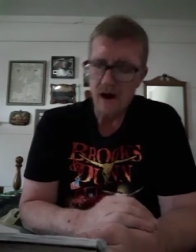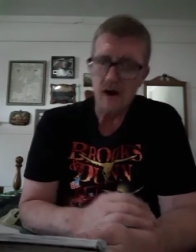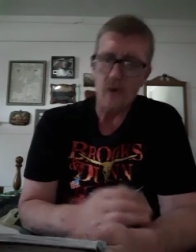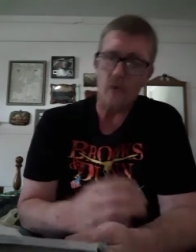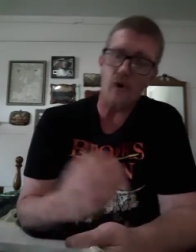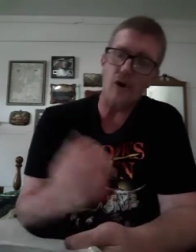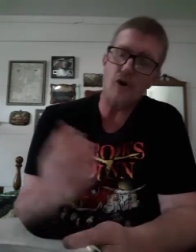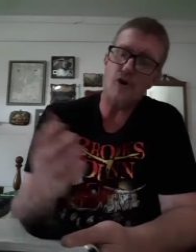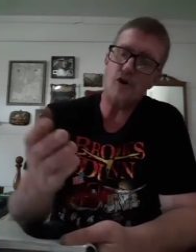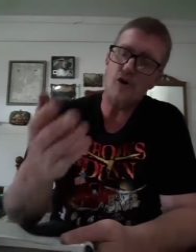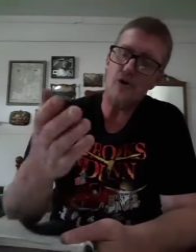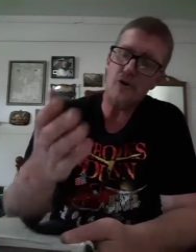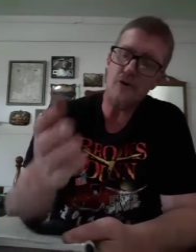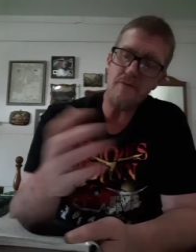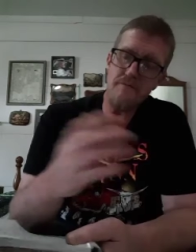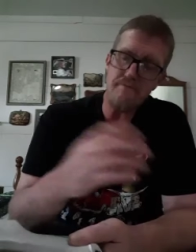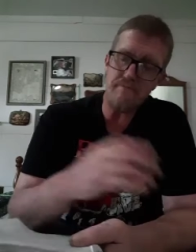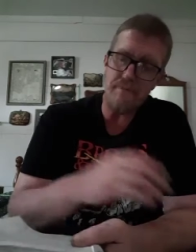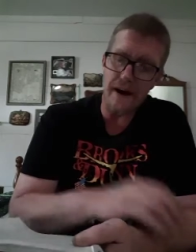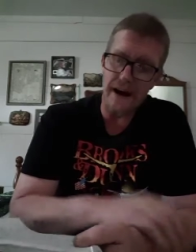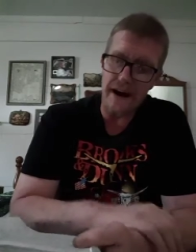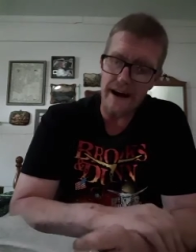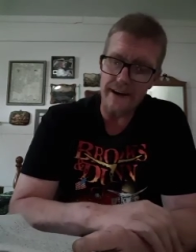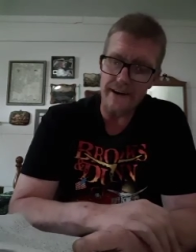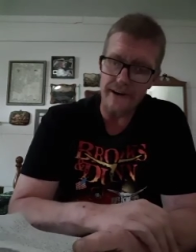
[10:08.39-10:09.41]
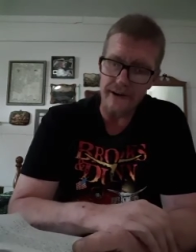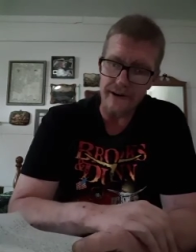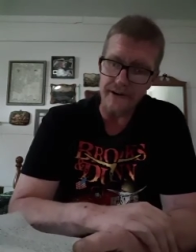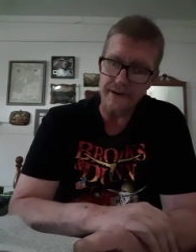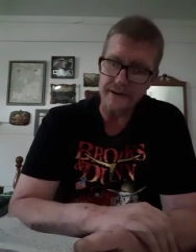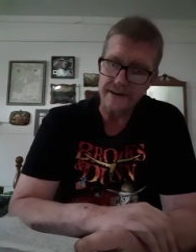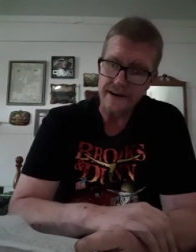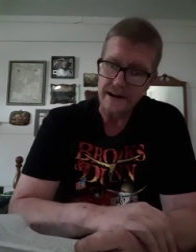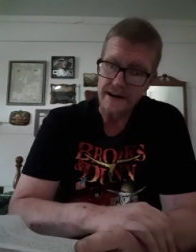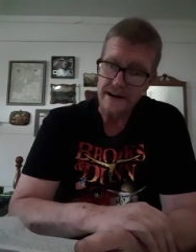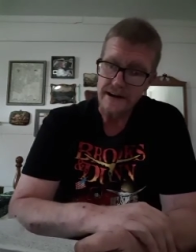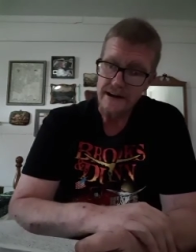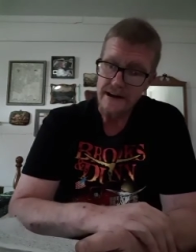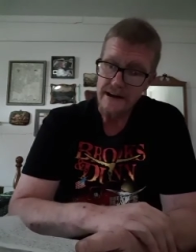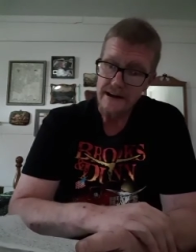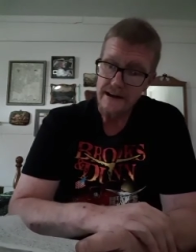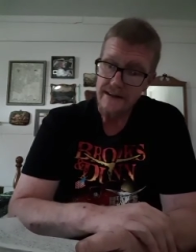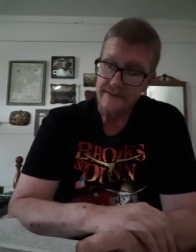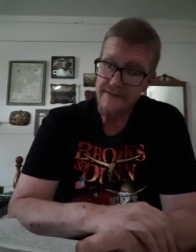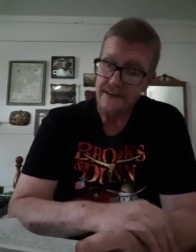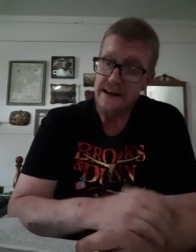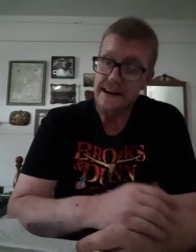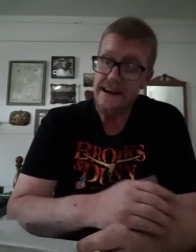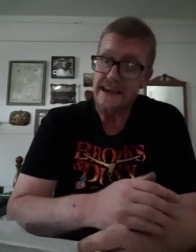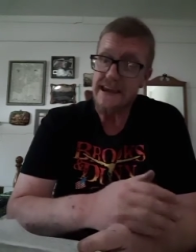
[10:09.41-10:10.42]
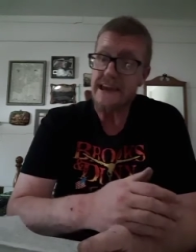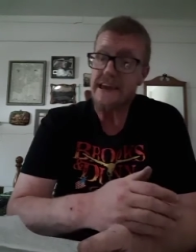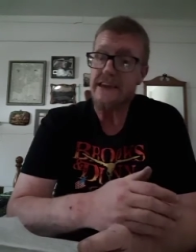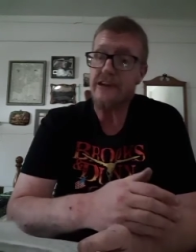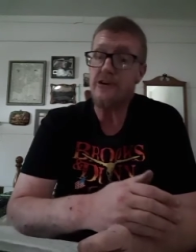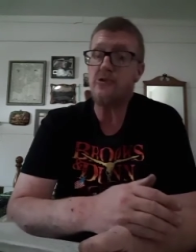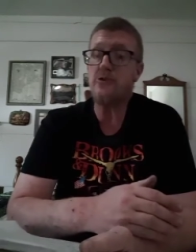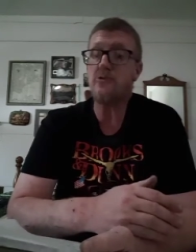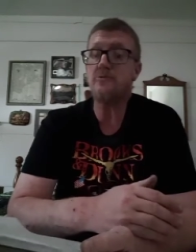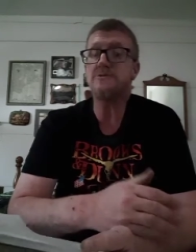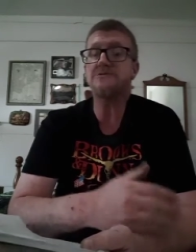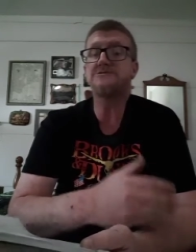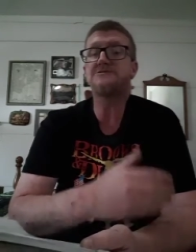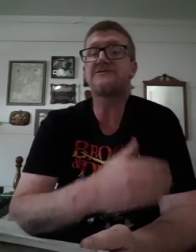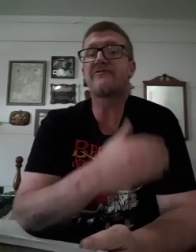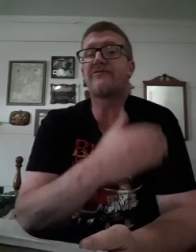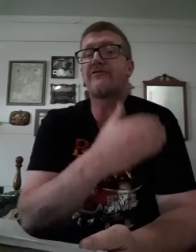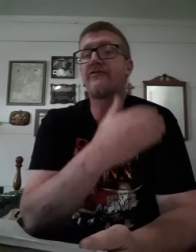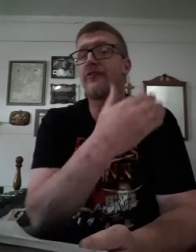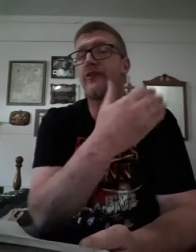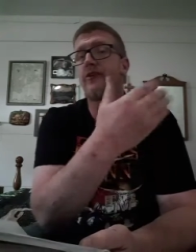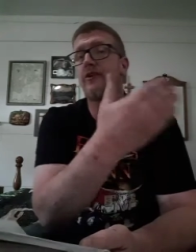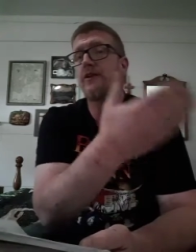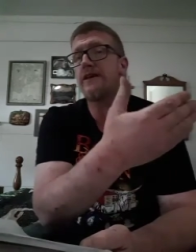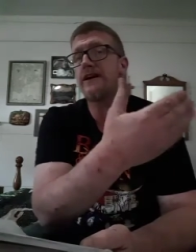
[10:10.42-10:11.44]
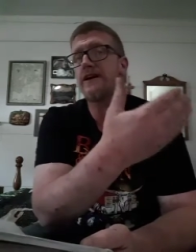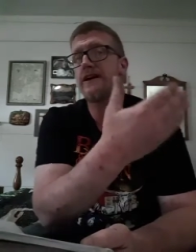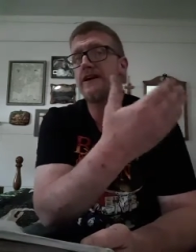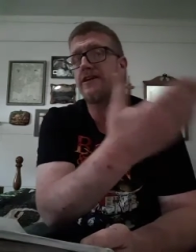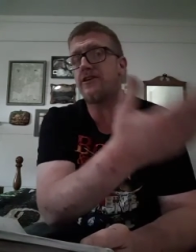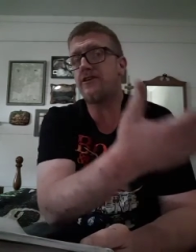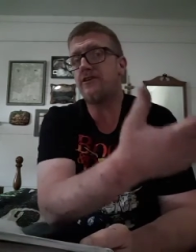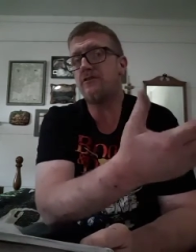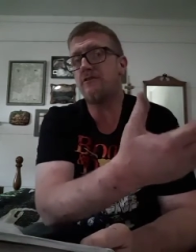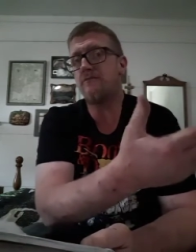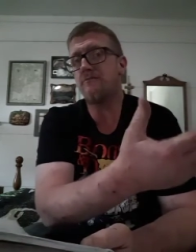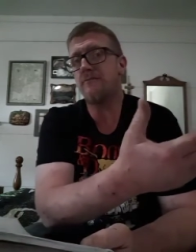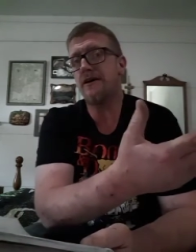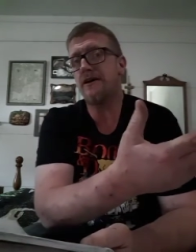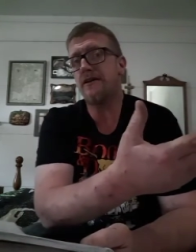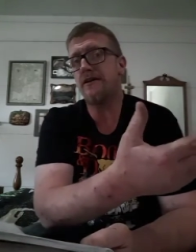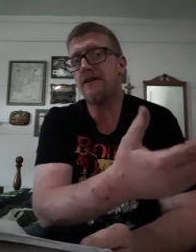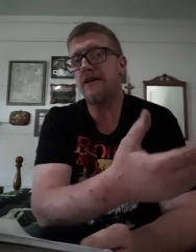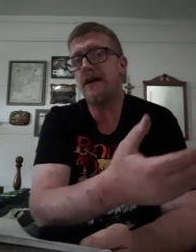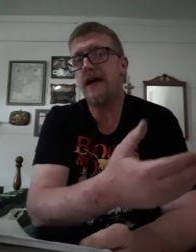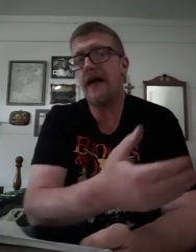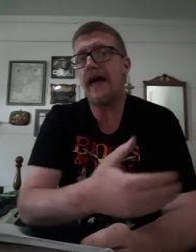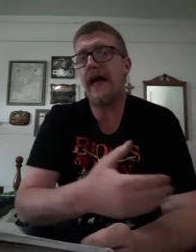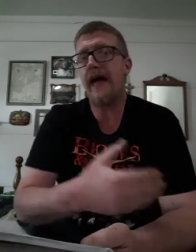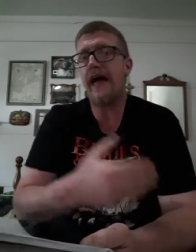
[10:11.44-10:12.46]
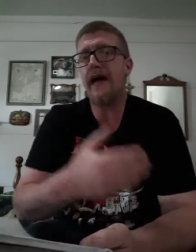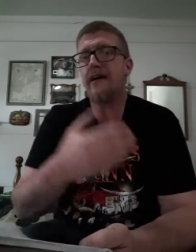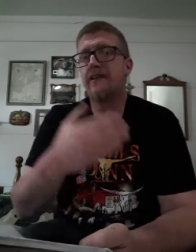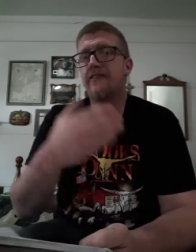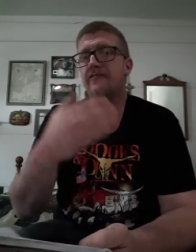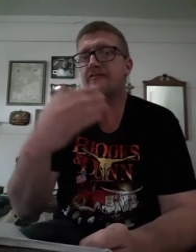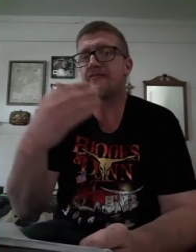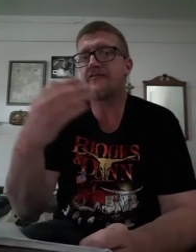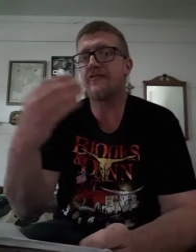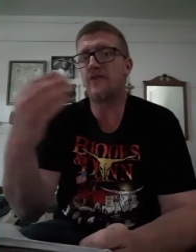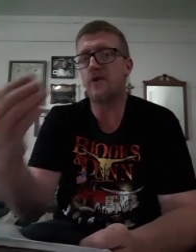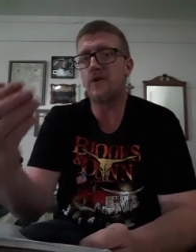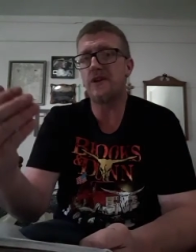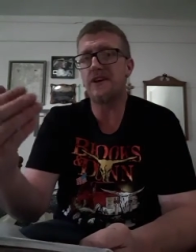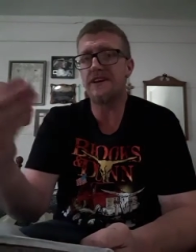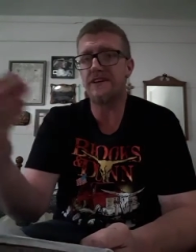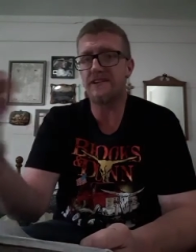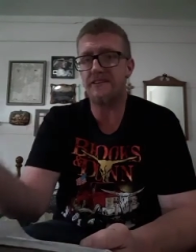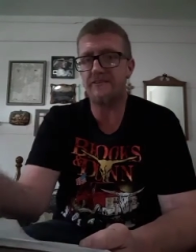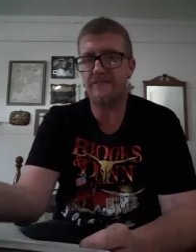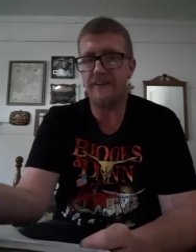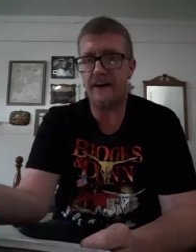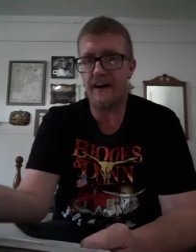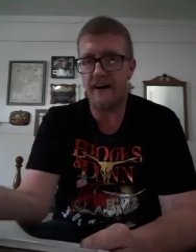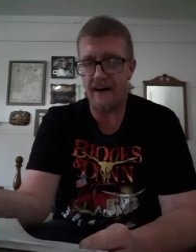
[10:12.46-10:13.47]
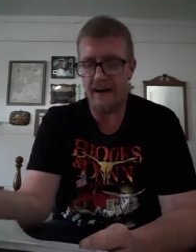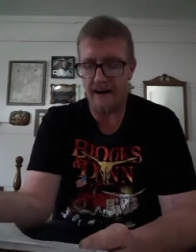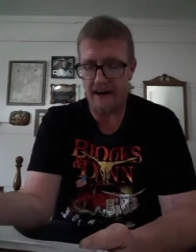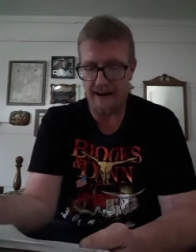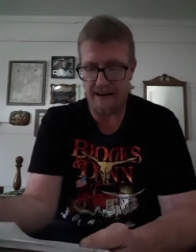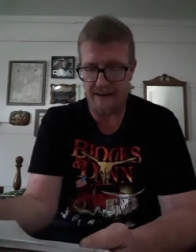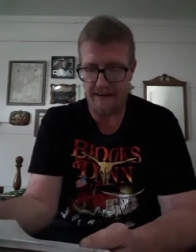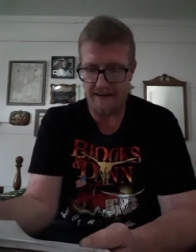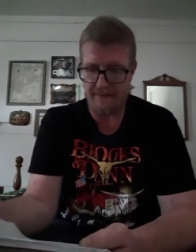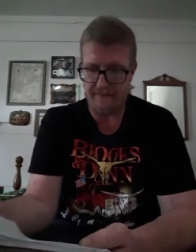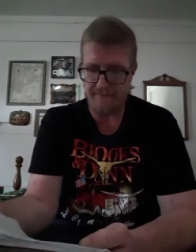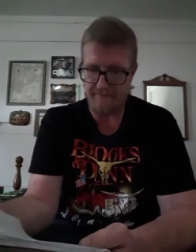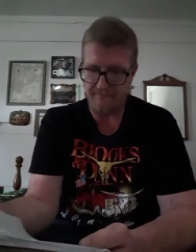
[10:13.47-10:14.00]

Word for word: Well, who better than he who is fully human and fully divine?